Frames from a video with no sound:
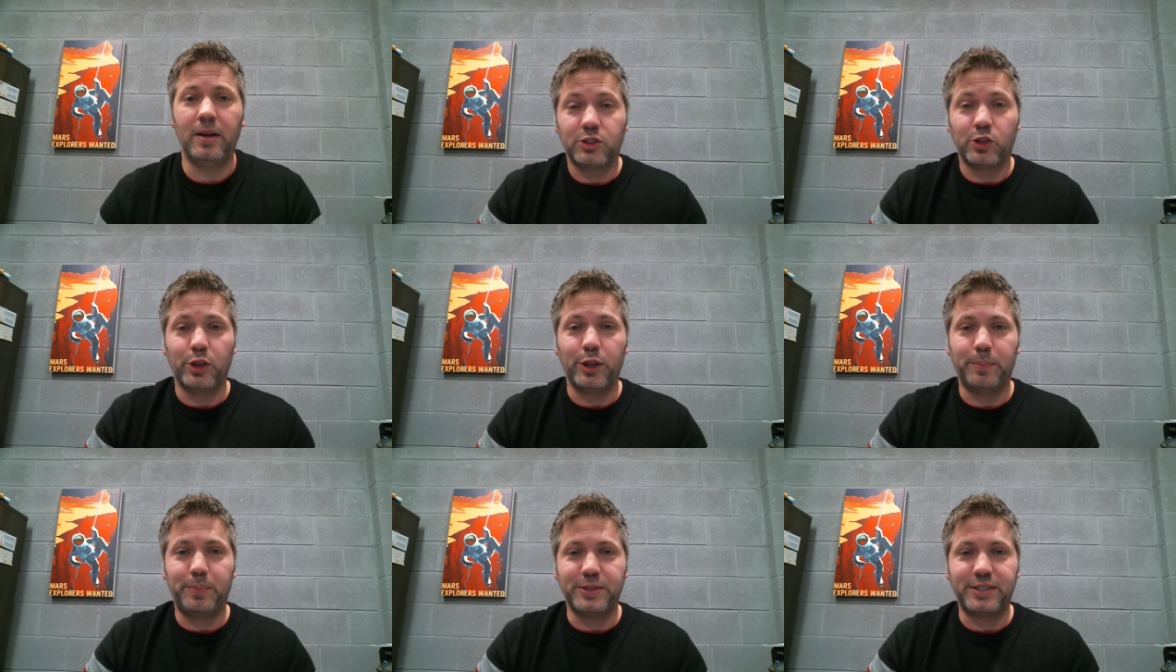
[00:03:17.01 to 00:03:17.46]

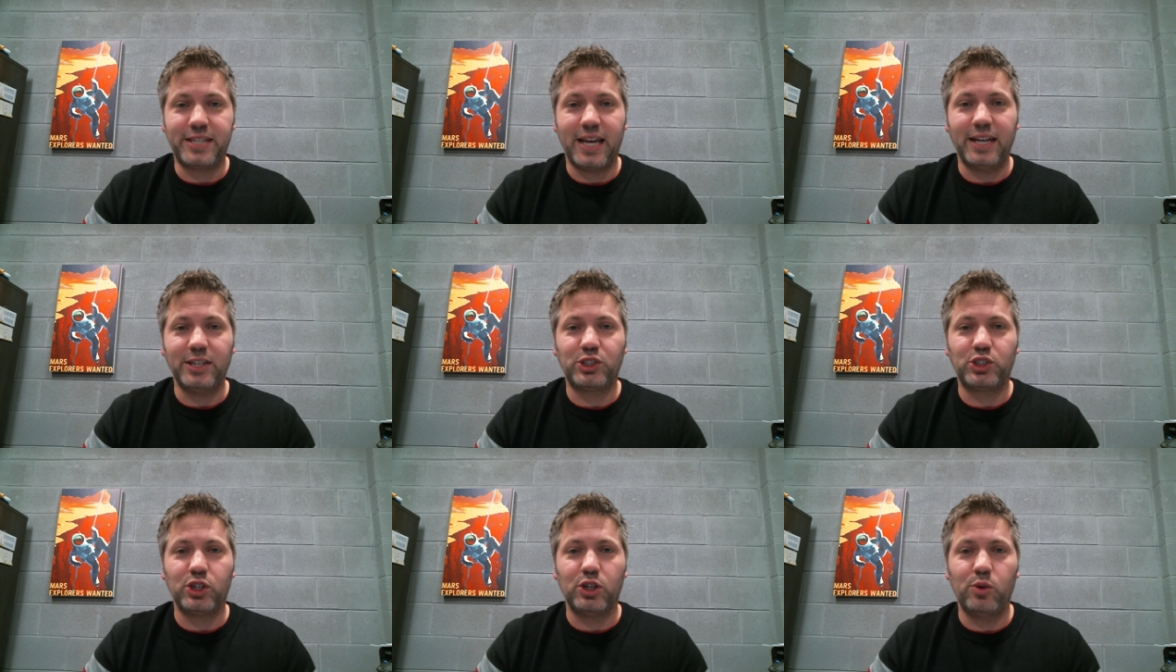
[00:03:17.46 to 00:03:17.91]
The
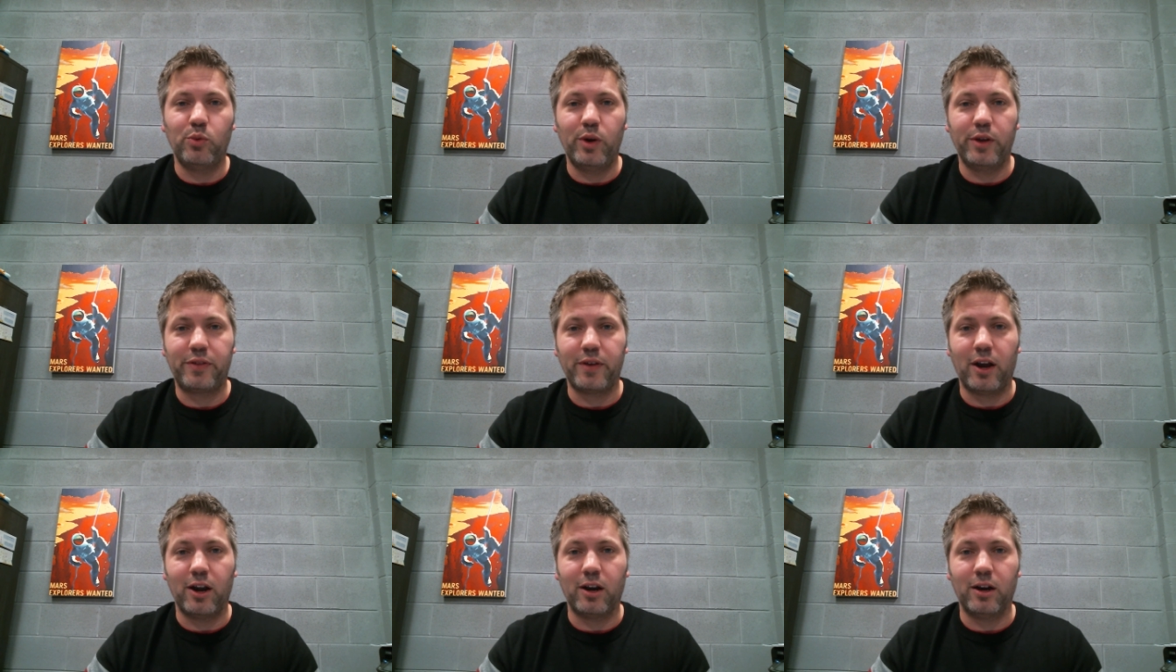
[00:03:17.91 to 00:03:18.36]
potential with
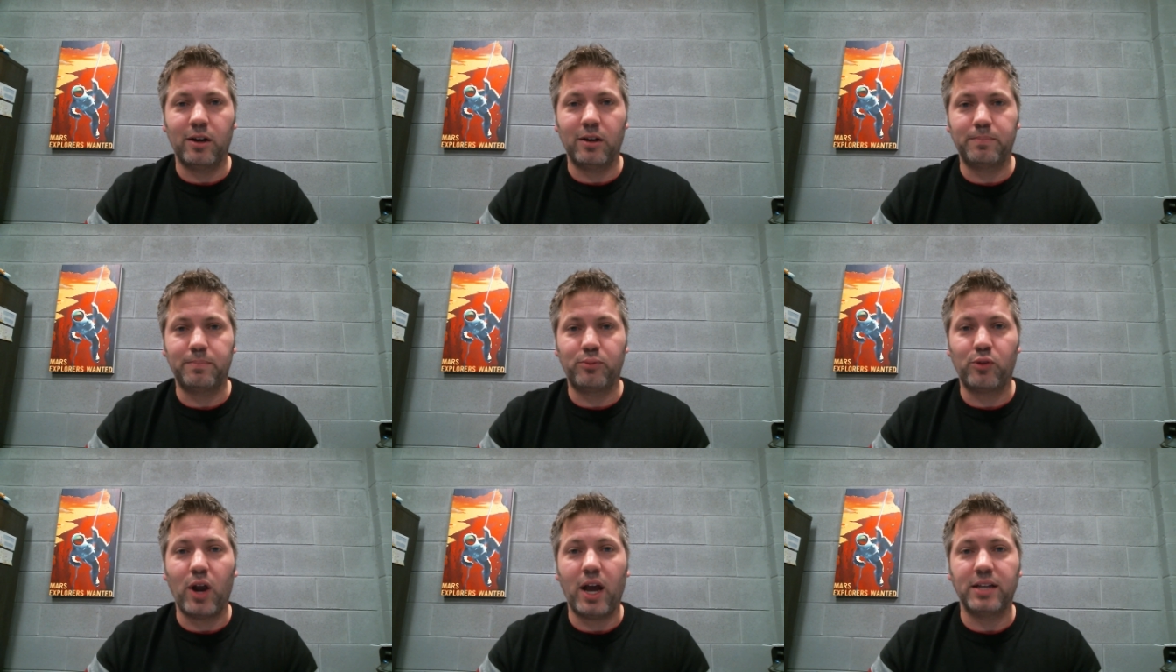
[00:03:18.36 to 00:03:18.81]
our
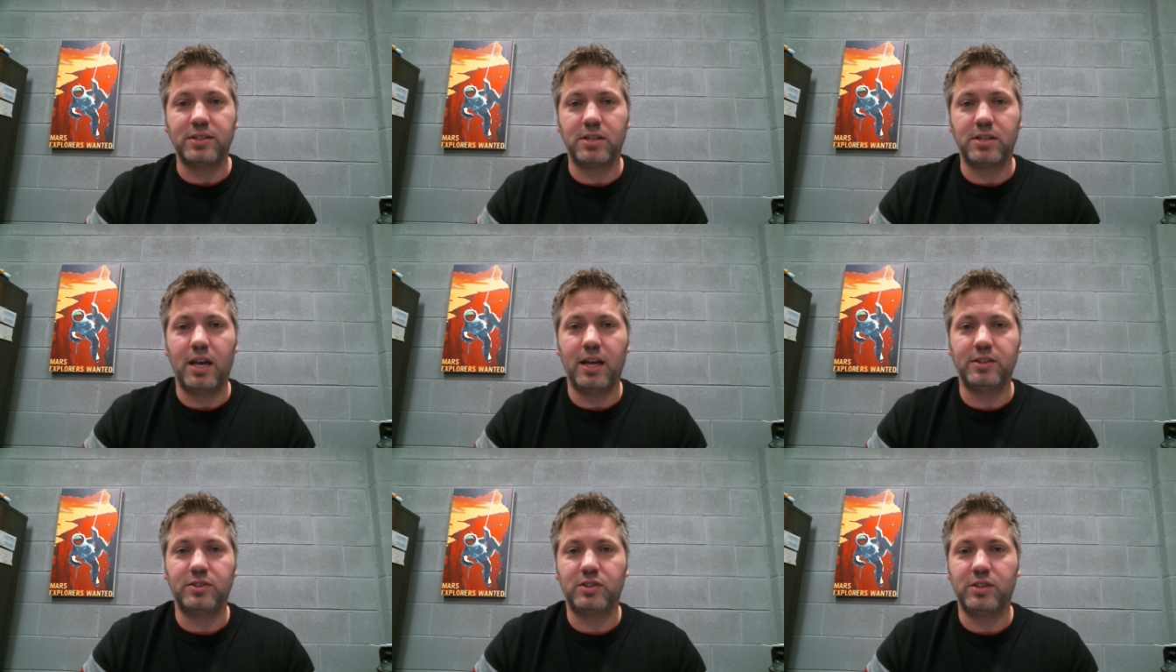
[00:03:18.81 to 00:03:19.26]

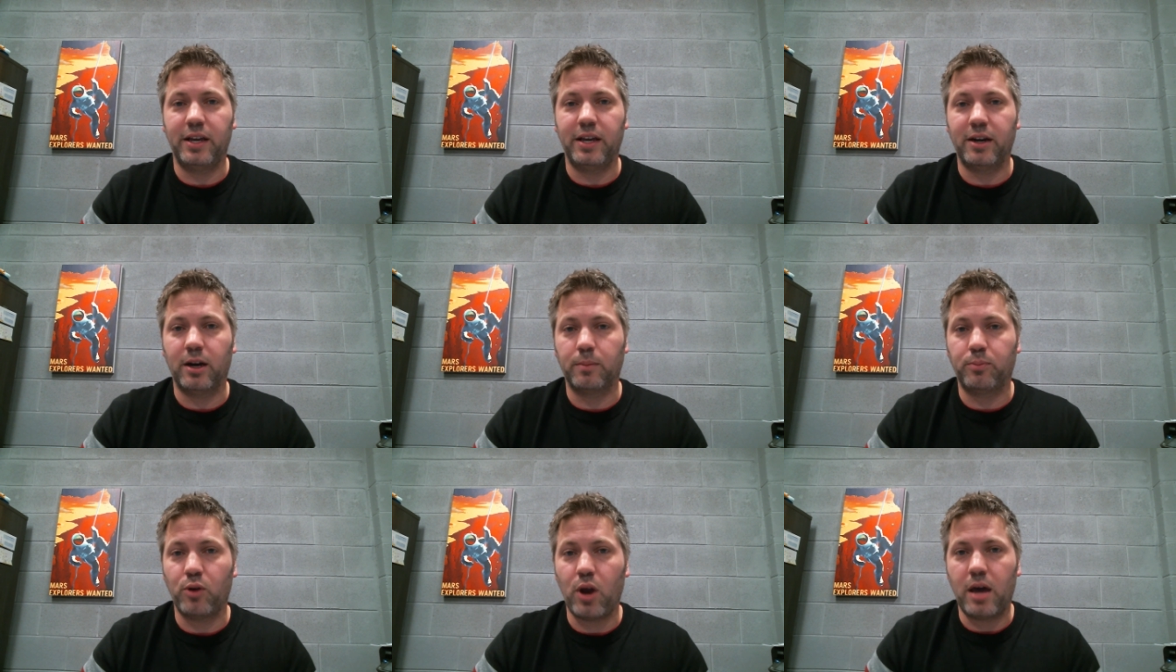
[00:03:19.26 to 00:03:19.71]
process and
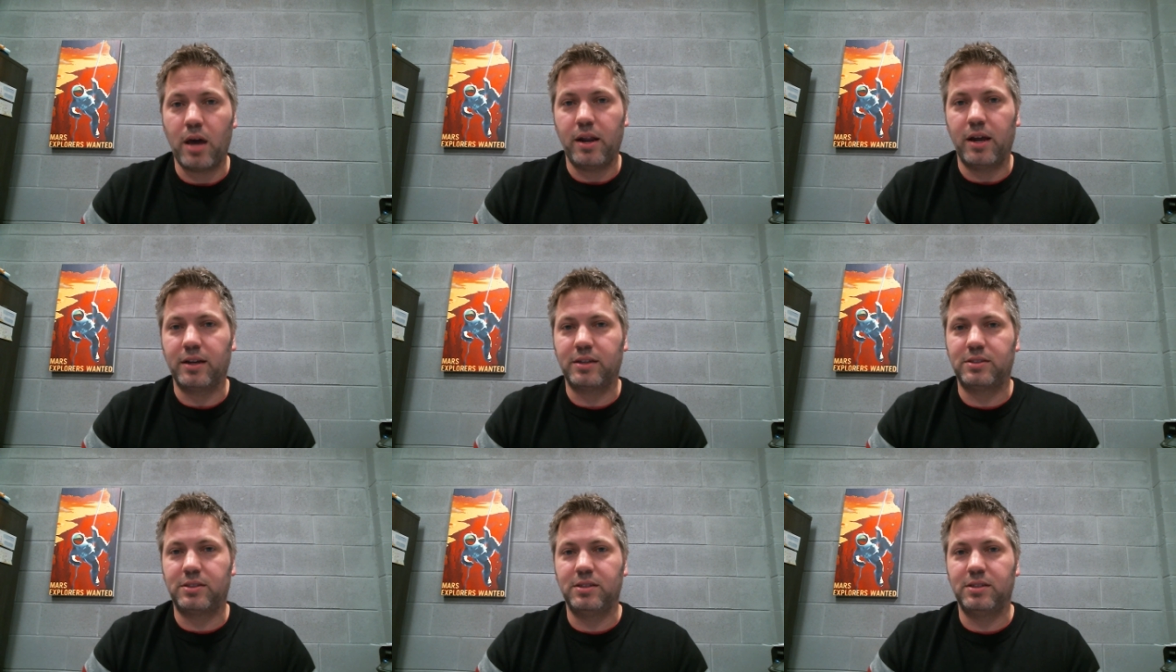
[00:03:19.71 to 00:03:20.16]
our
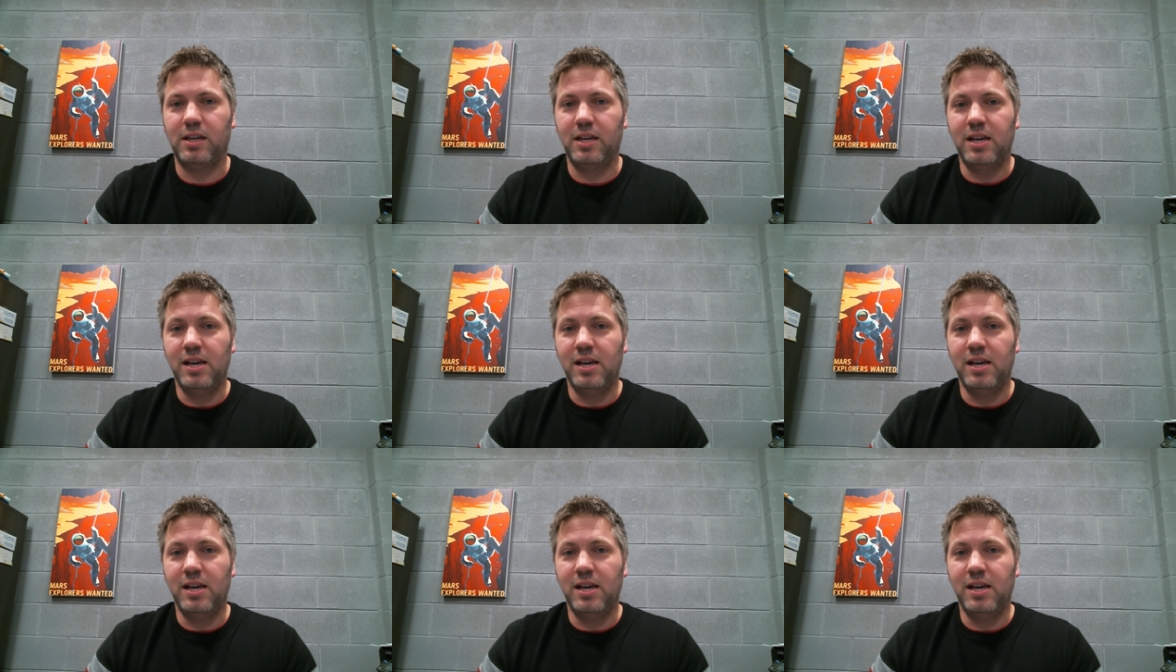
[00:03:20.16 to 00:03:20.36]
products